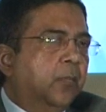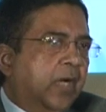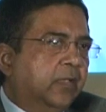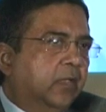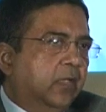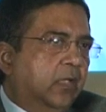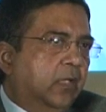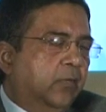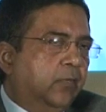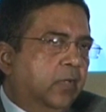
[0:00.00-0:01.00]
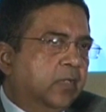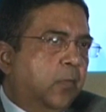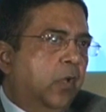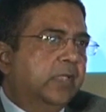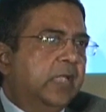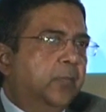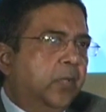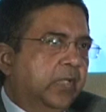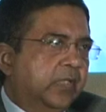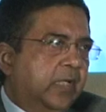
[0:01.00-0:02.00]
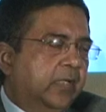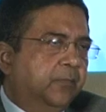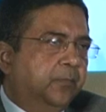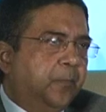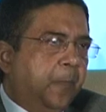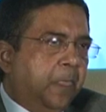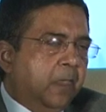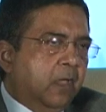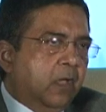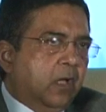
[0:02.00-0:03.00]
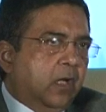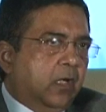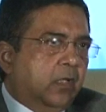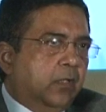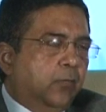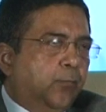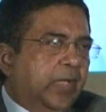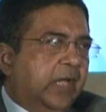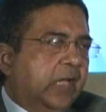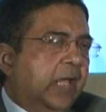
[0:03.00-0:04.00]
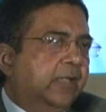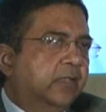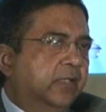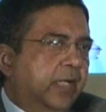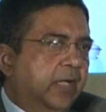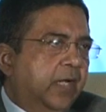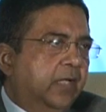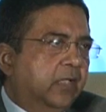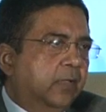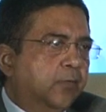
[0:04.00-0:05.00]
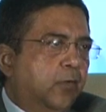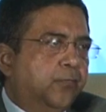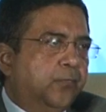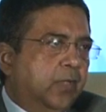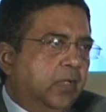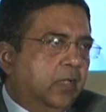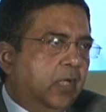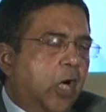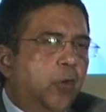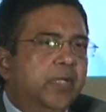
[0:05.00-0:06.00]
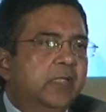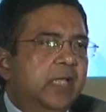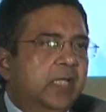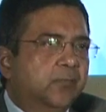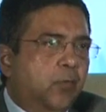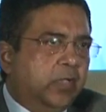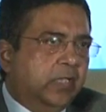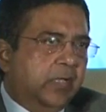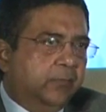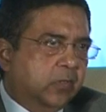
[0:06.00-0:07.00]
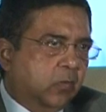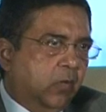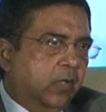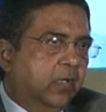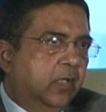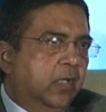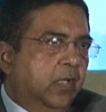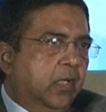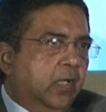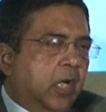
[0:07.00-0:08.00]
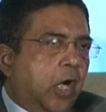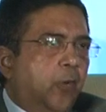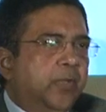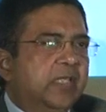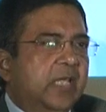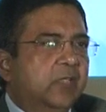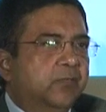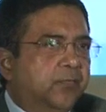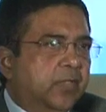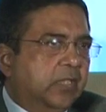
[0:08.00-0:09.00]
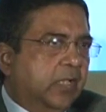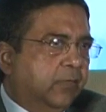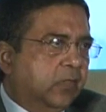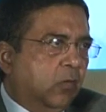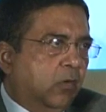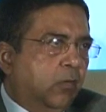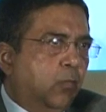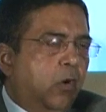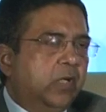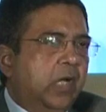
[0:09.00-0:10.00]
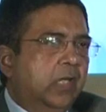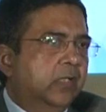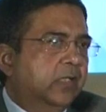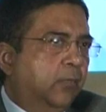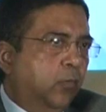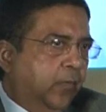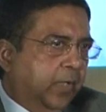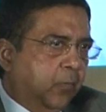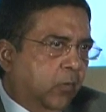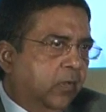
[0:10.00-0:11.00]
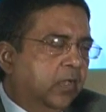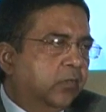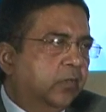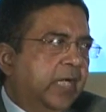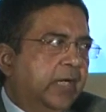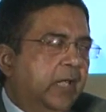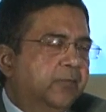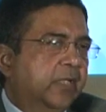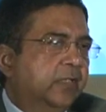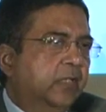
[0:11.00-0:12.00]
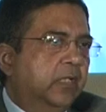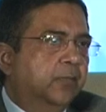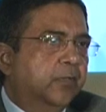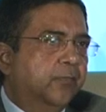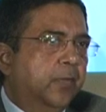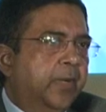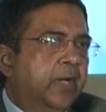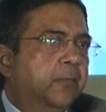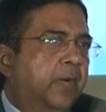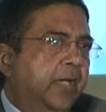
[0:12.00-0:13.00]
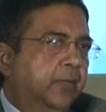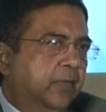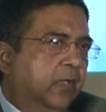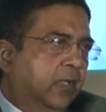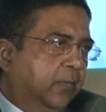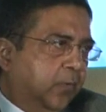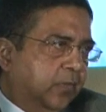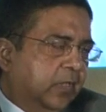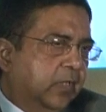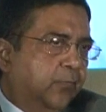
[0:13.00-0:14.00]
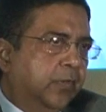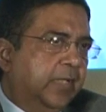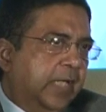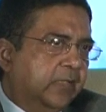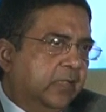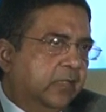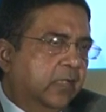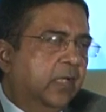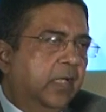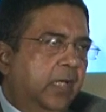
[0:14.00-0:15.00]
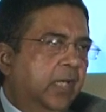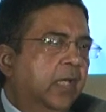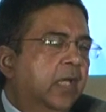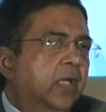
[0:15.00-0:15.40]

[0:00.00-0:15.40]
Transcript: But uh, a small example is that uh, we analyze the data in terms of uh, how many size 40s have we sold, how many size 50s have we sold, what colors are moving more. So that helps us in terms of a better buying procedure for the next season, A.